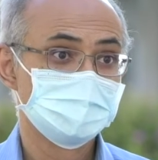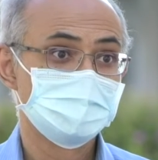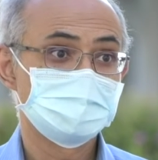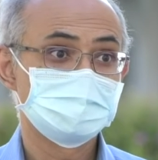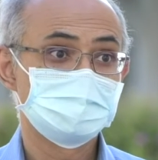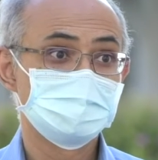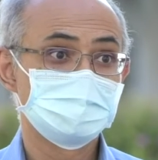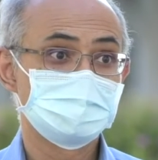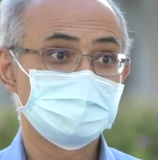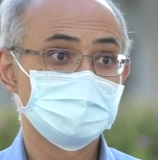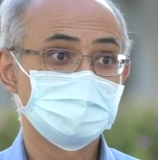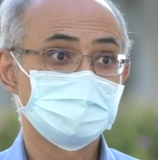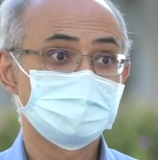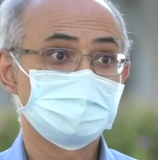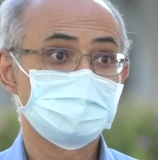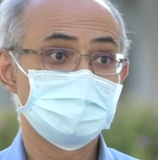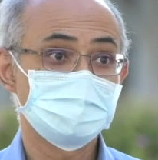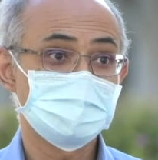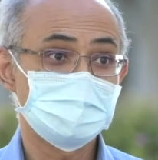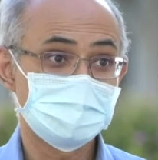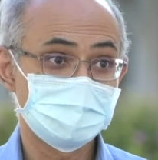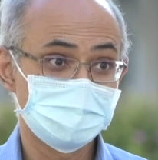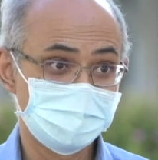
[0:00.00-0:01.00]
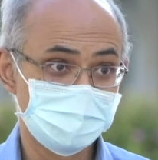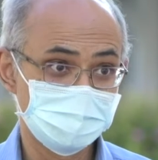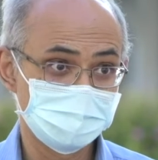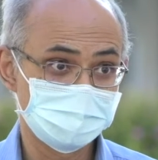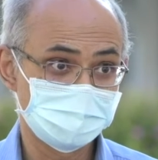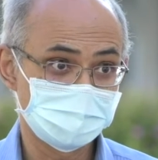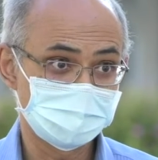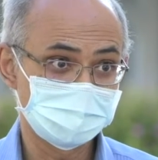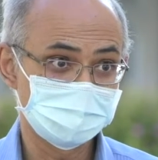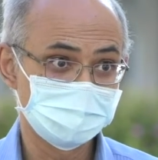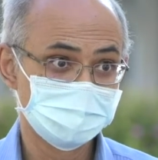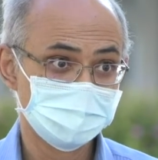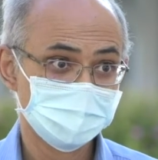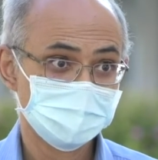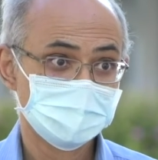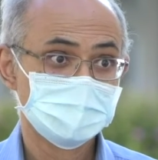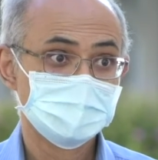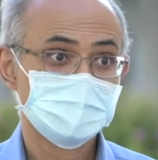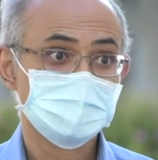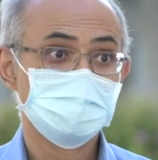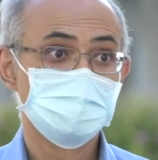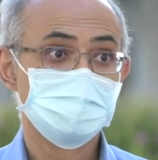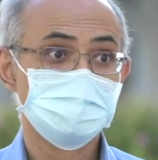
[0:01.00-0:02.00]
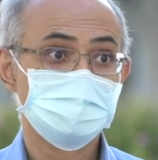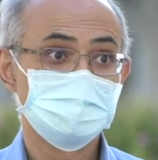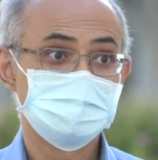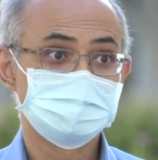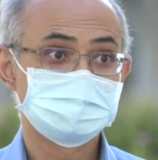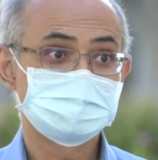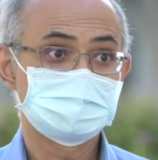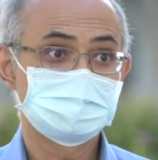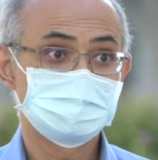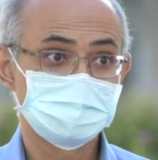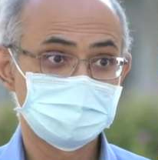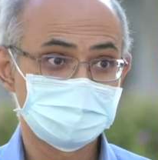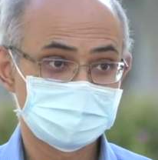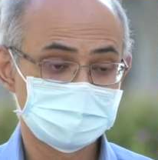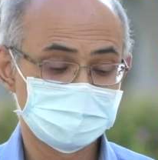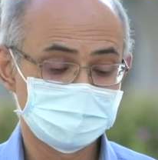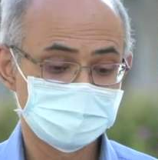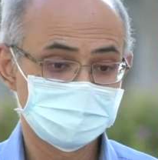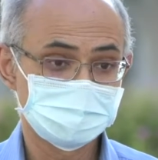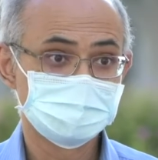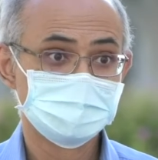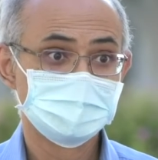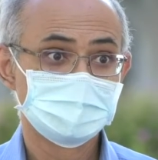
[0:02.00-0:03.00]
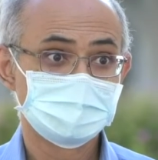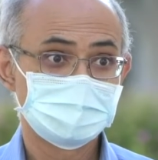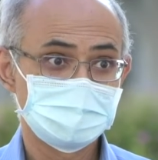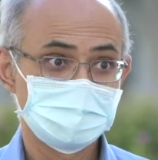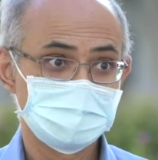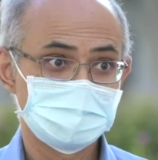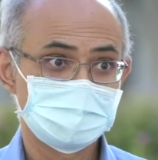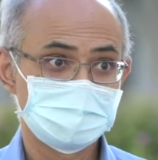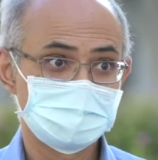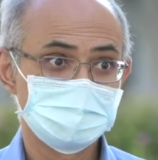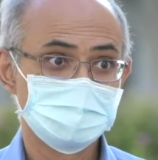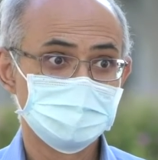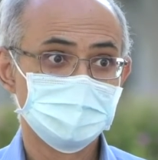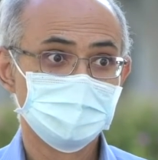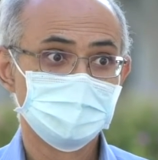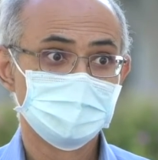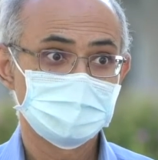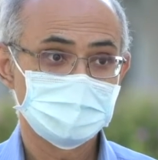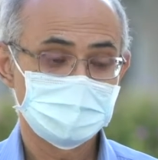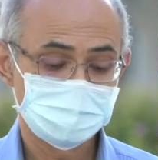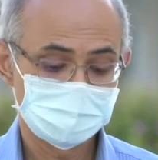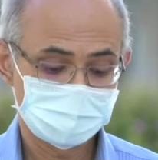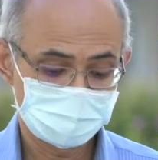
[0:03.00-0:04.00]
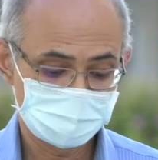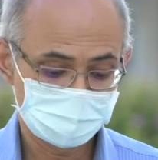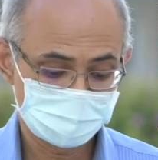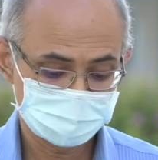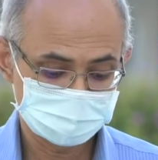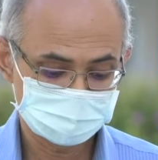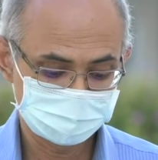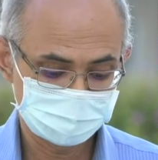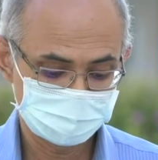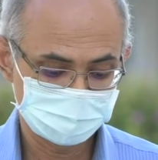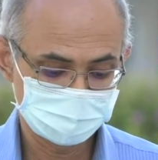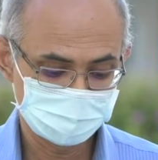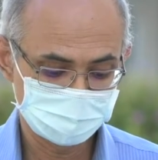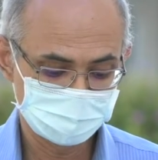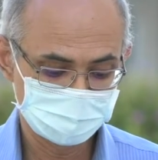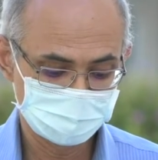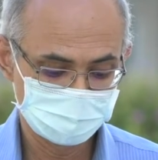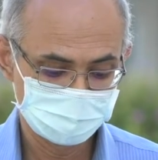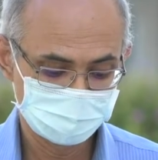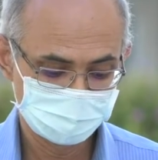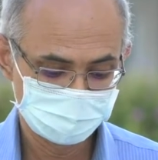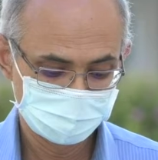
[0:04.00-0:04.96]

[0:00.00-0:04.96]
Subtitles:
but to care for everyone who needs critical care in a hospital.